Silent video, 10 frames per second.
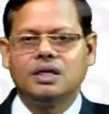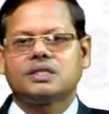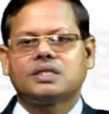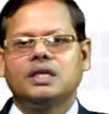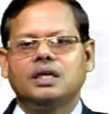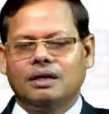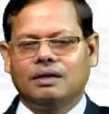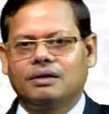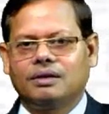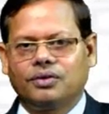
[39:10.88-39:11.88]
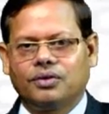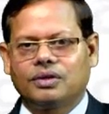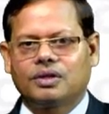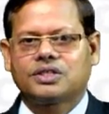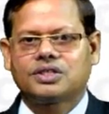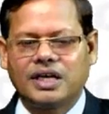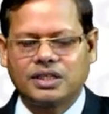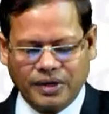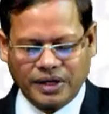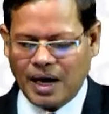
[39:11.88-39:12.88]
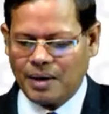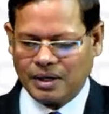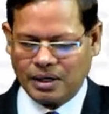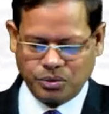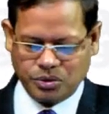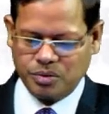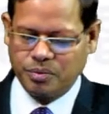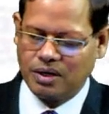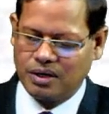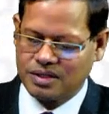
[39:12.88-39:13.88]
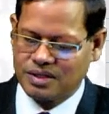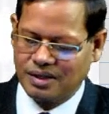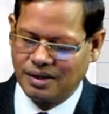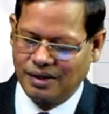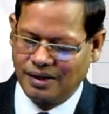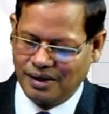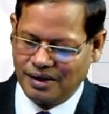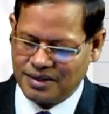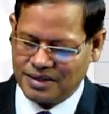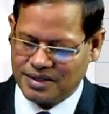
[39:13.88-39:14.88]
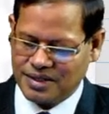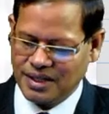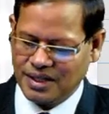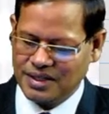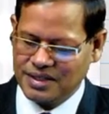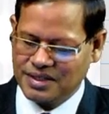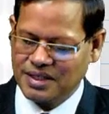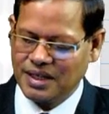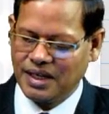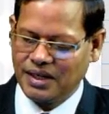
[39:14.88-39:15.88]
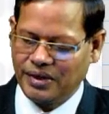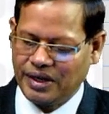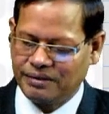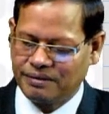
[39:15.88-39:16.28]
C stands for capital goods, because C is C anyway.